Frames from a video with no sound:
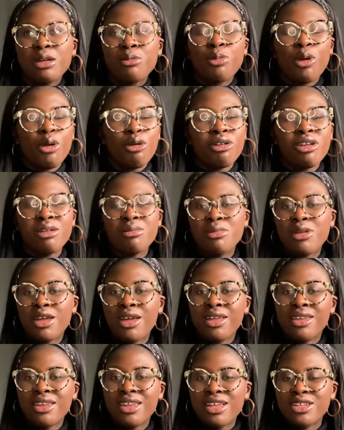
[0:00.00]

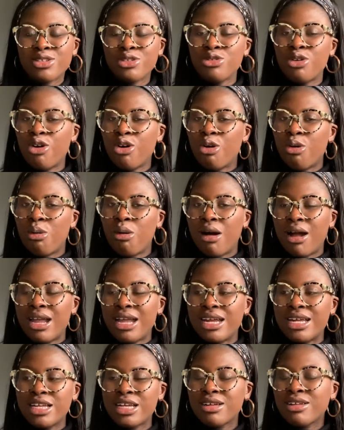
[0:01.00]
bohemian, it's not
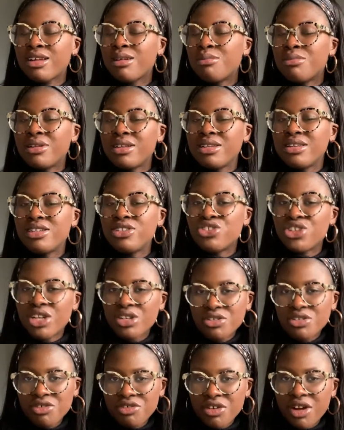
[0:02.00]
quite completely
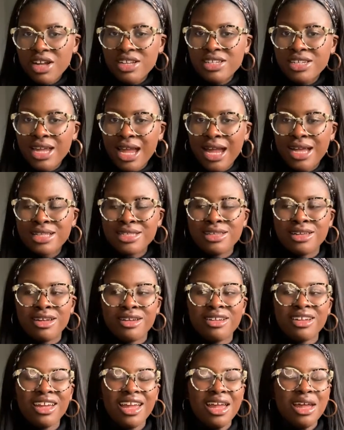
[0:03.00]
gentrified yet,
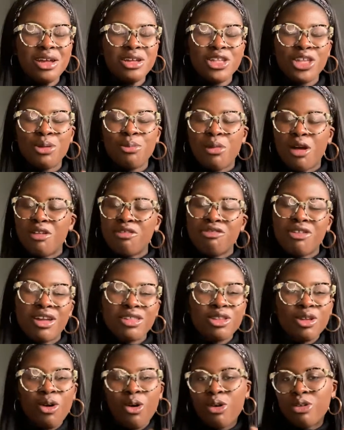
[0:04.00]
so you might
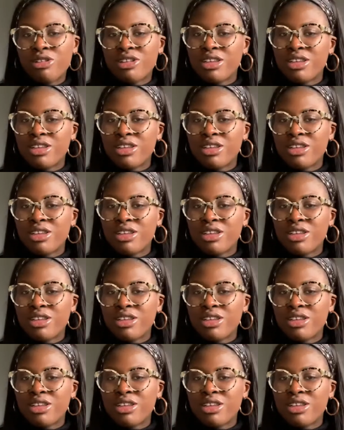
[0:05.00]
find the odd